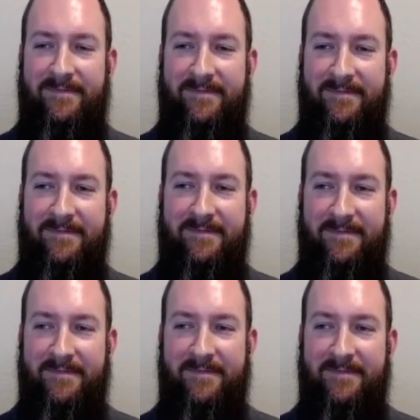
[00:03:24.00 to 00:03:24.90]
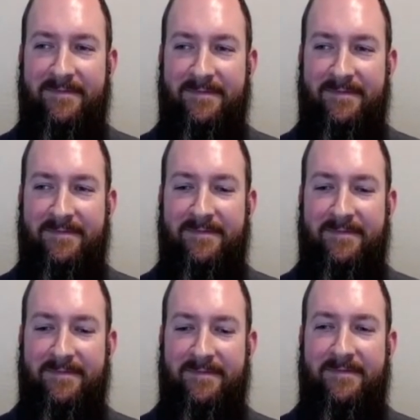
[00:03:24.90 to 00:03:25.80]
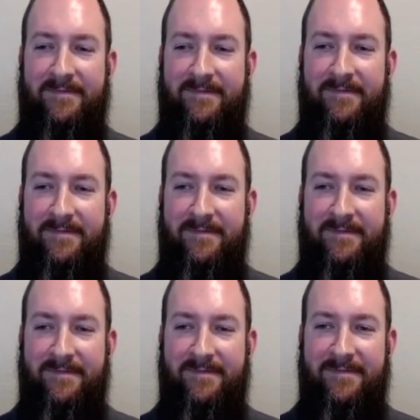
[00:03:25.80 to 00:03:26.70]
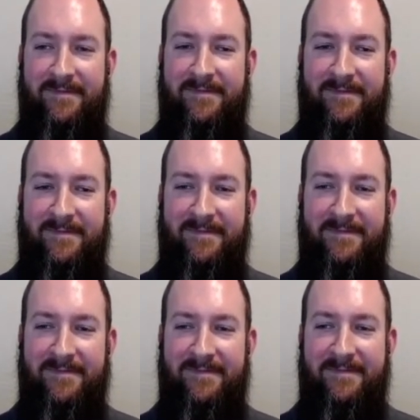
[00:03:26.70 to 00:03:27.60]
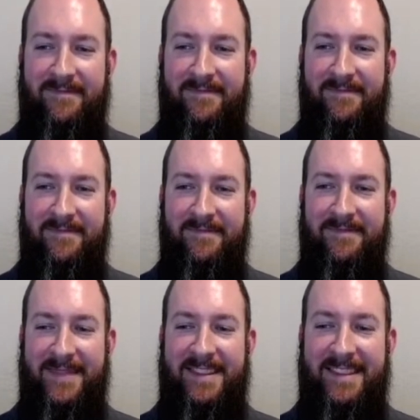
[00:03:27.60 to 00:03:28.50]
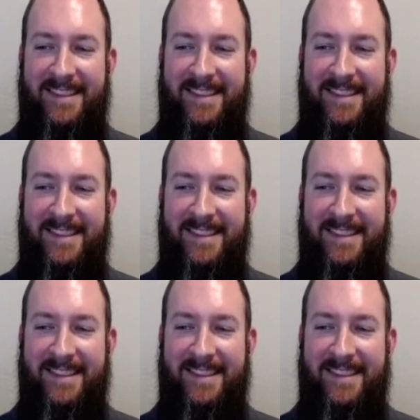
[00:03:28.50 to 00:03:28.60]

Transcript: The person shown says nothing.